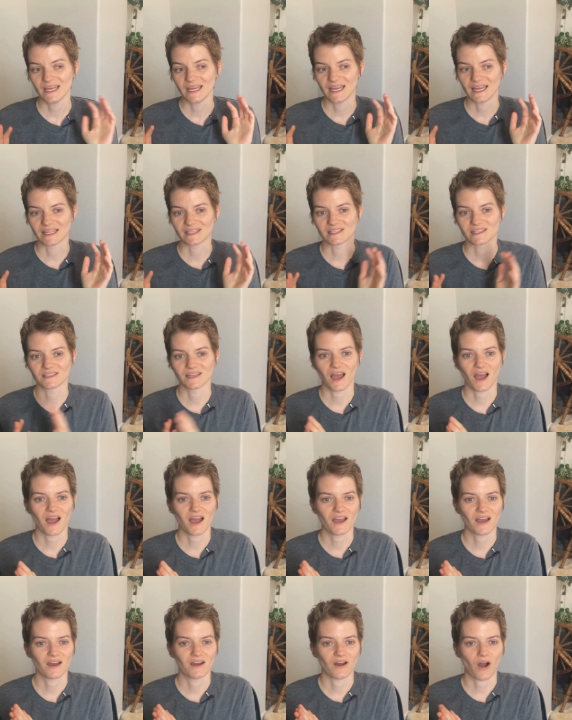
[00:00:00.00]
It's
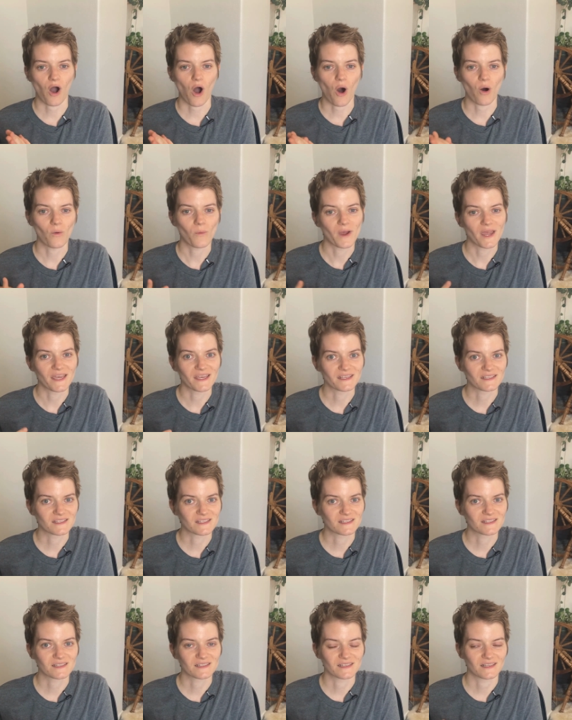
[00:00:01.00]
not
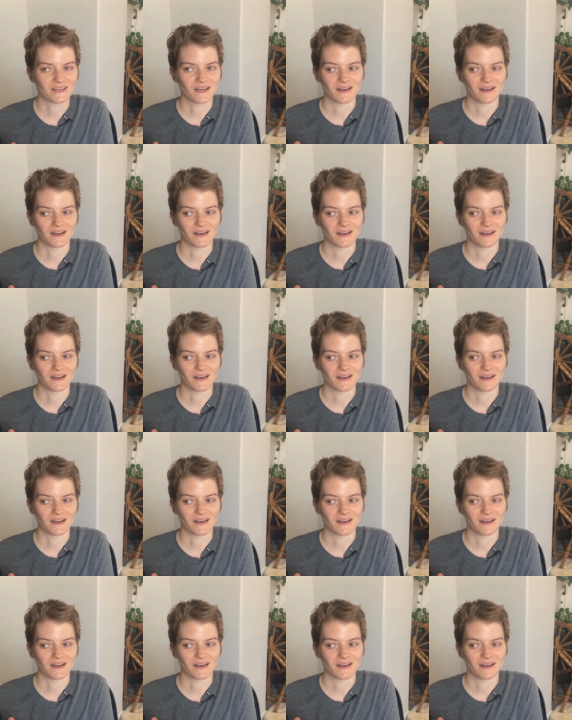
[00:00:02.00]
always